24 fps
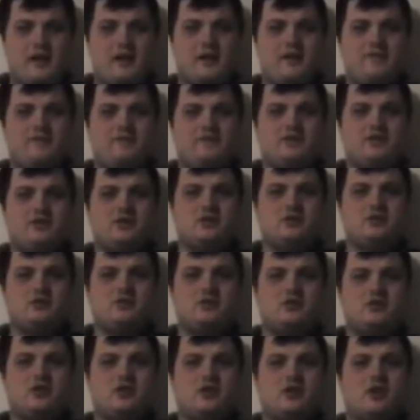In the
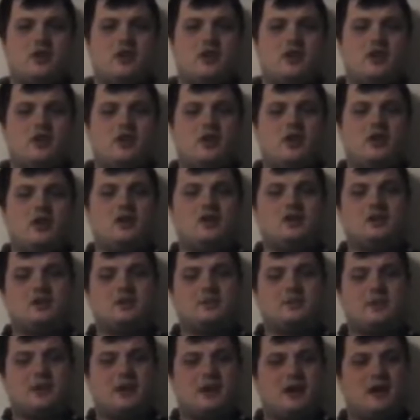future,
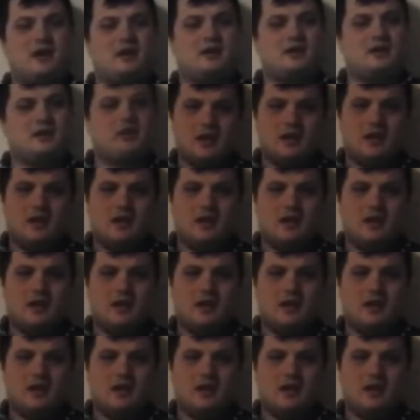Launchpad